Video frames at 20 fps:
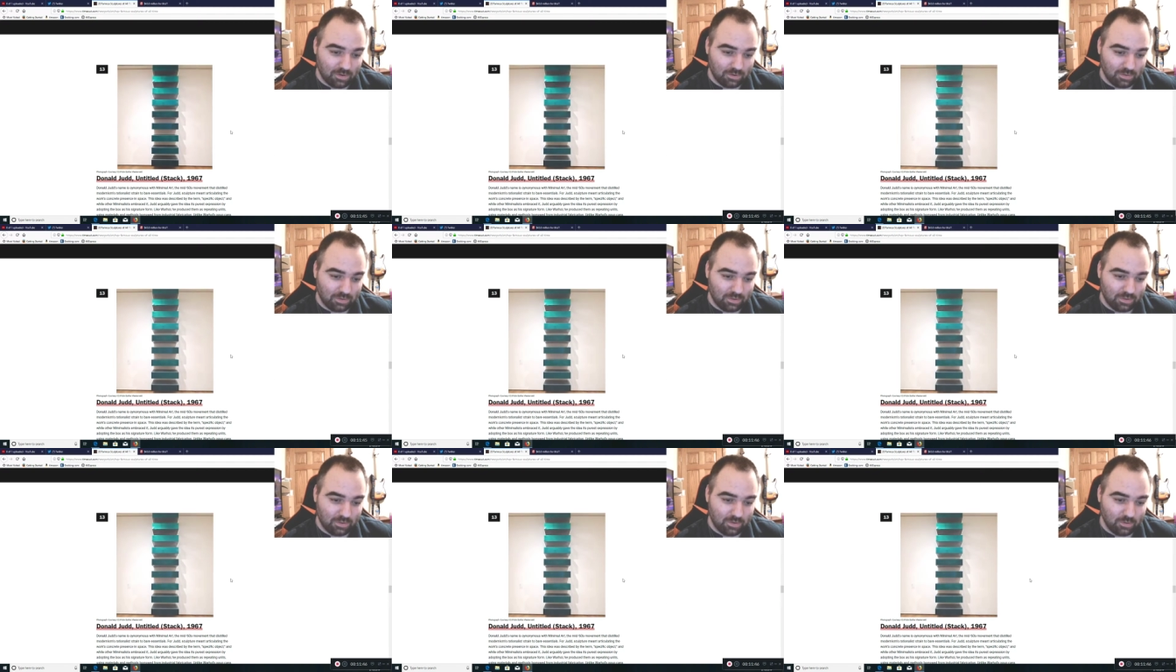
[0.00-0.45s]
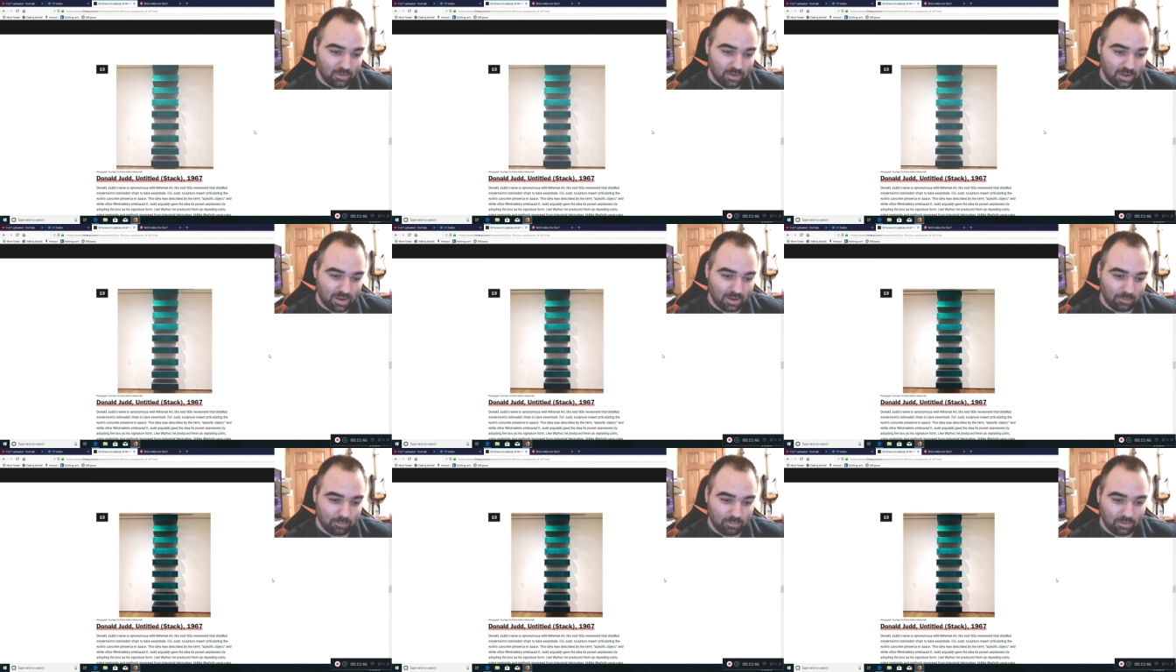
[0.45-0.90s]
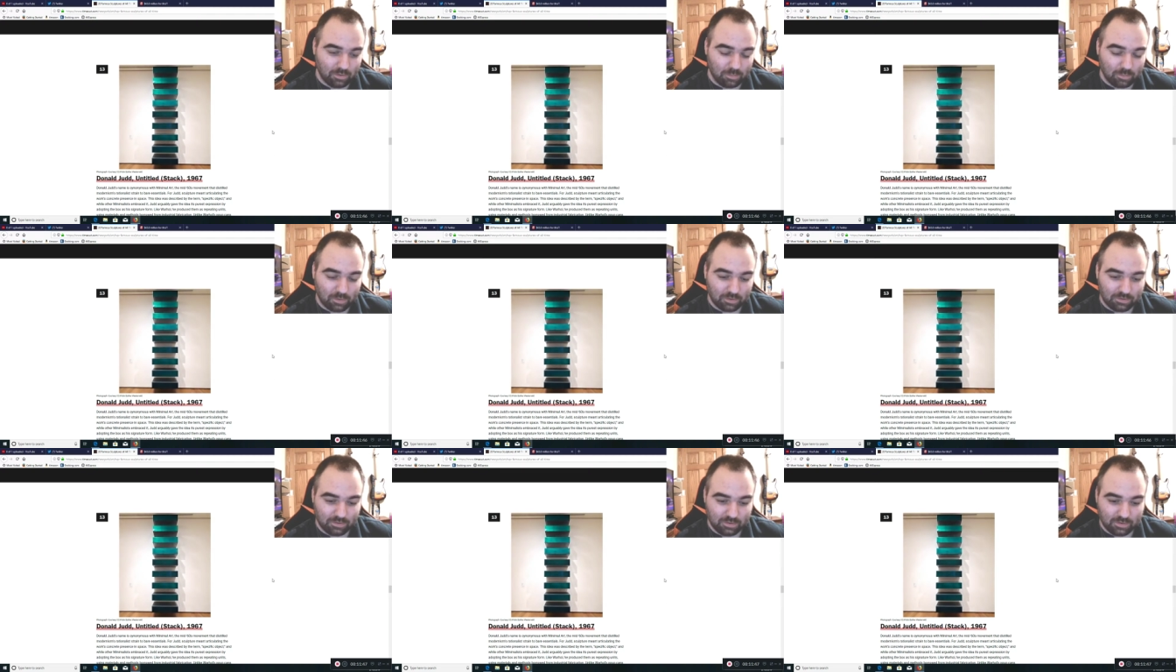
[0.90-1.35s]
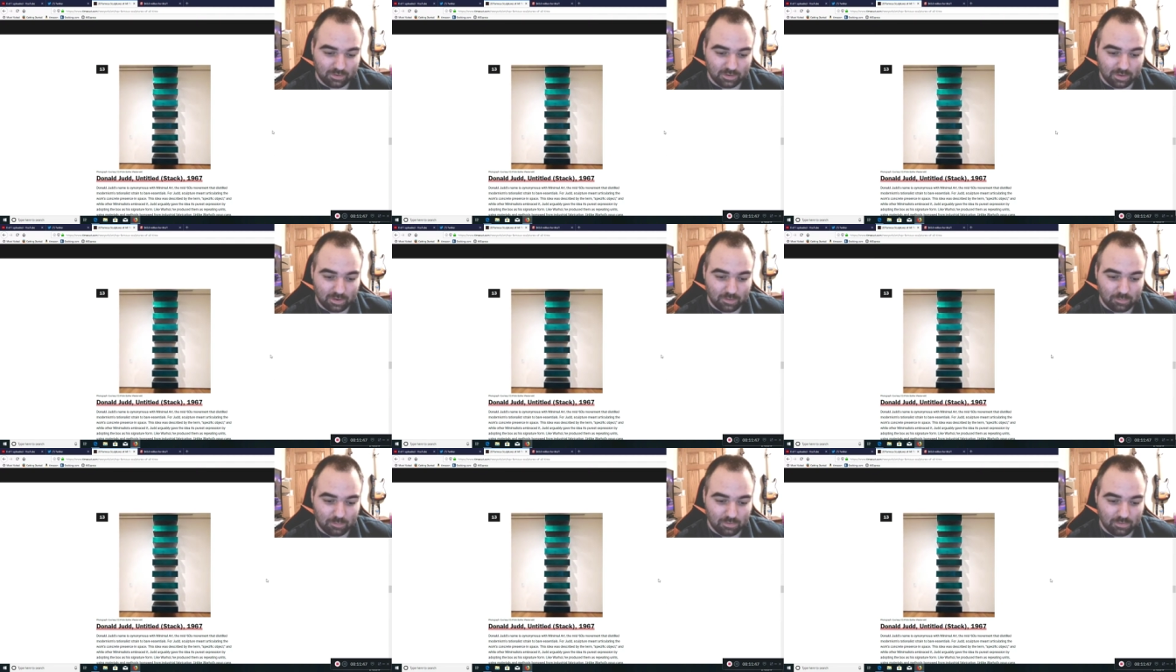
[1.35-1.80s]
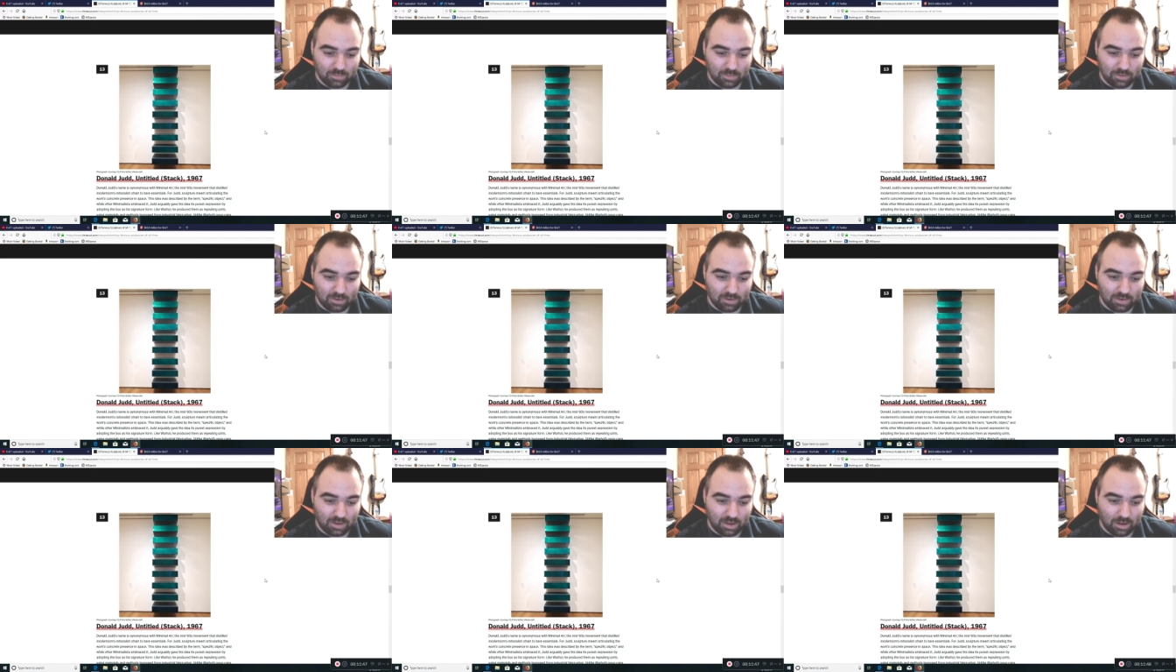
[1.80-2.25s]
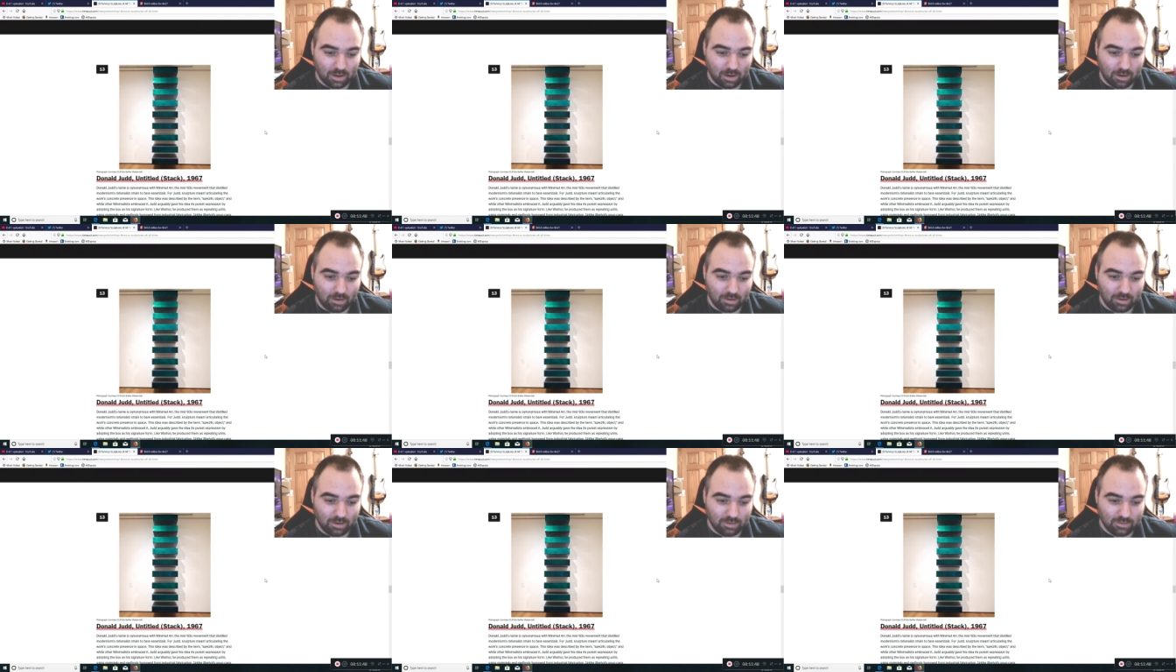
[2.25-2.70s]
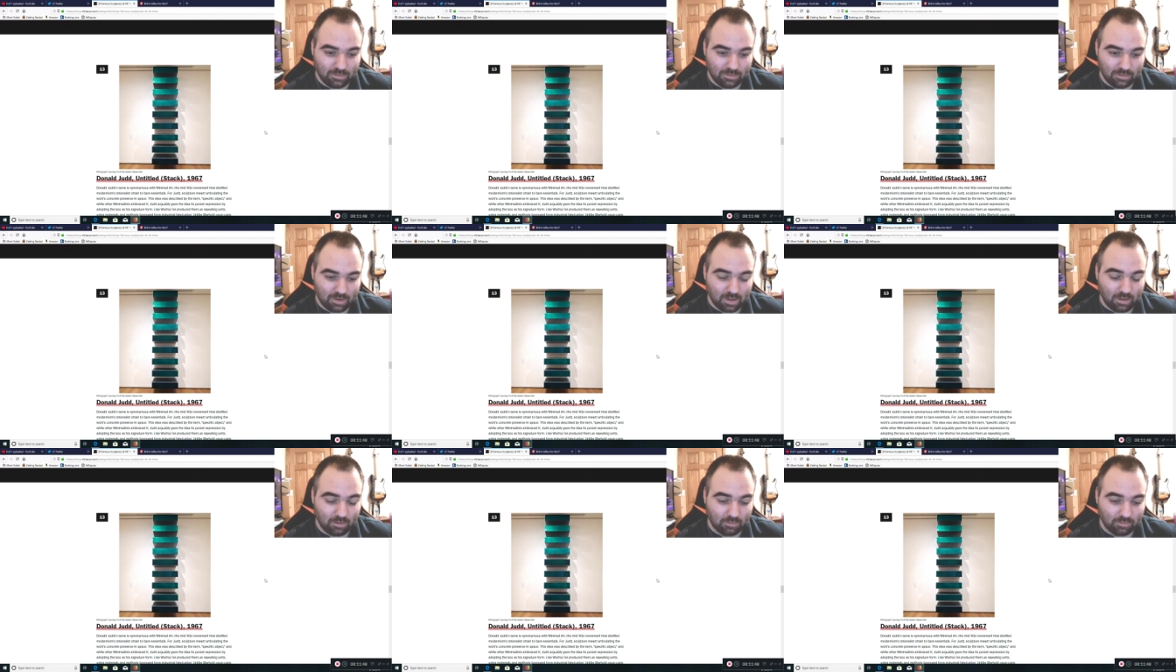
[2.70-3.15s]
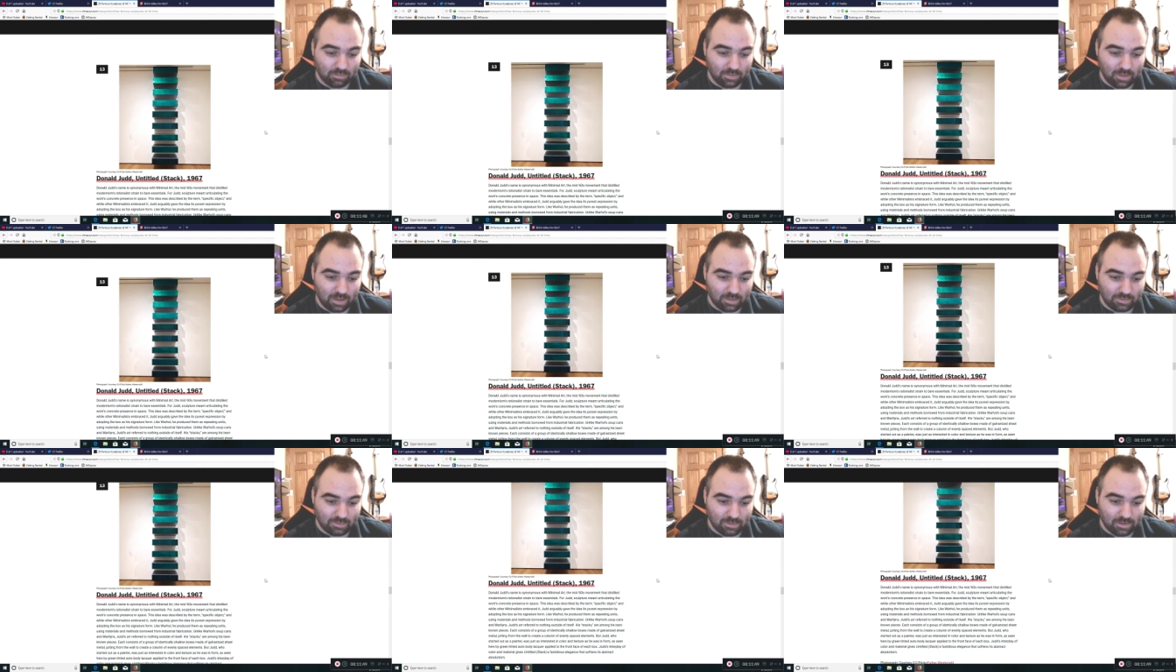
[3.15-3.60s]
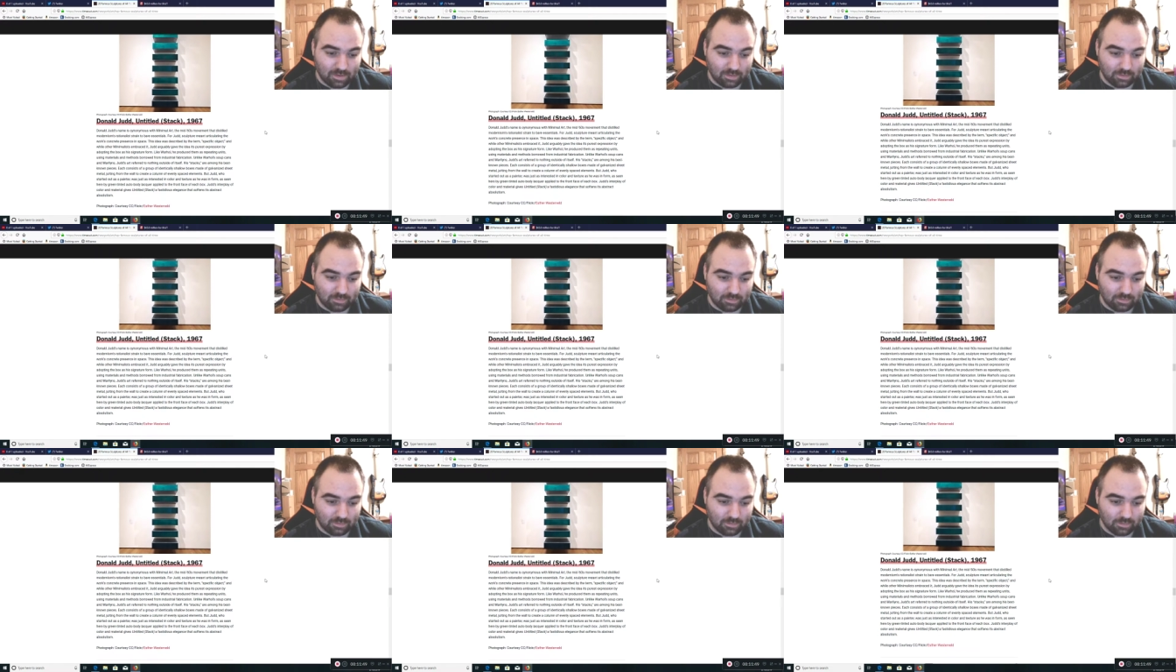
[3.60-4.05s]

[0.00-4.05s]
that you can't put much in between each shelf. That's it.